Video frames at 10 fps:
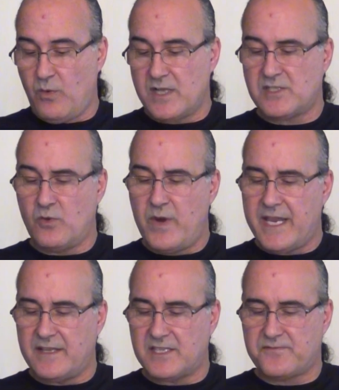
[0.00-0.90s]
wants to
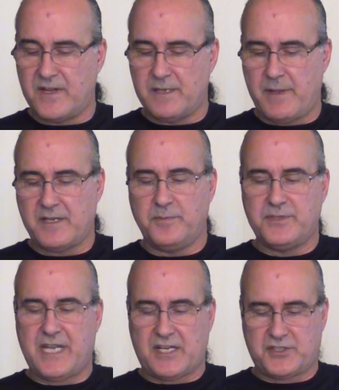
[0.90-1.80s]
weaken this fundamental
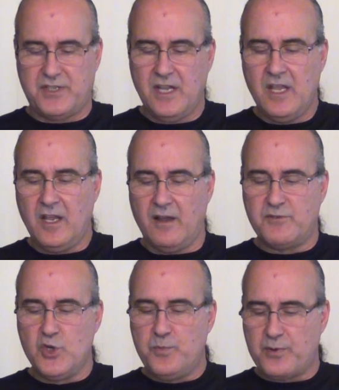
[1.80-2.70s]
protection of
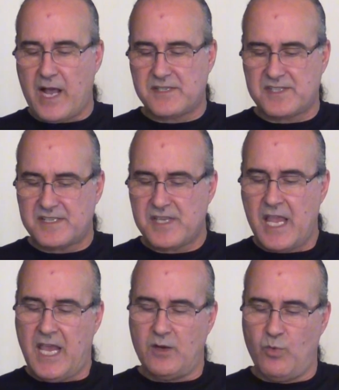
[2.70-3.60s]
due process
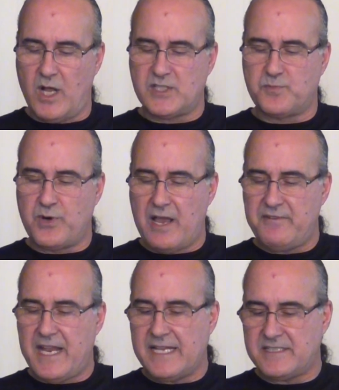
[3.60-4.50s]
and wants
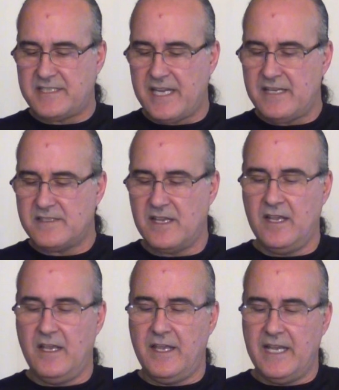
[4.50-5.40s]
private entities,
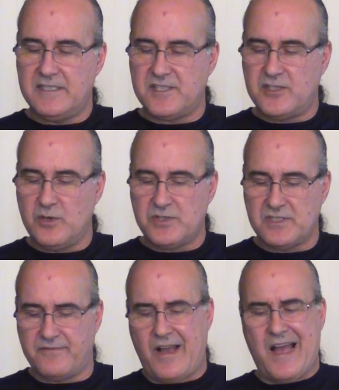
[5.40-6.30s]
institutions
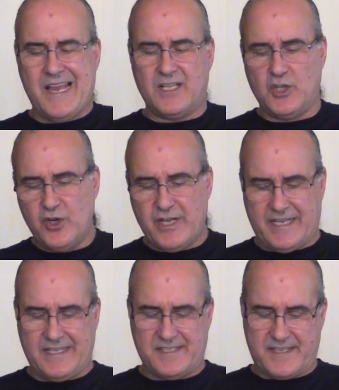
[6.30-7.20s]
of higher learning
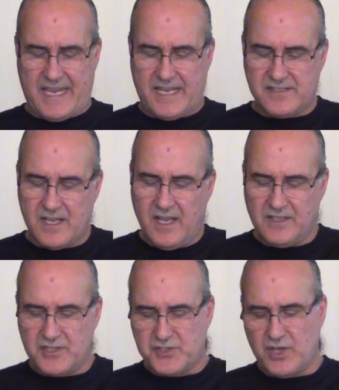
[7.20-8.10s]
in this case,
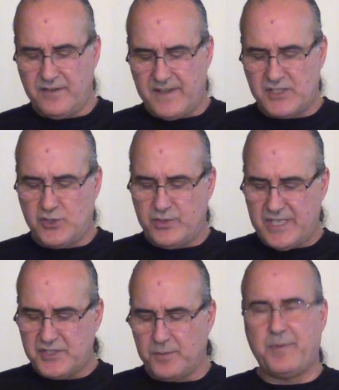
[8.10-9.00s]
to serve as
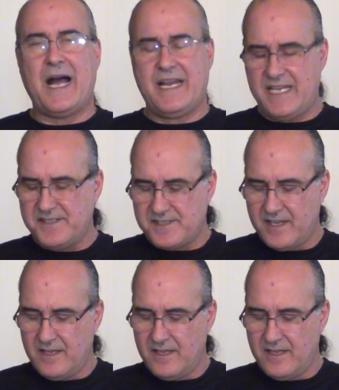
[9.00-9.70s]
judicial bodies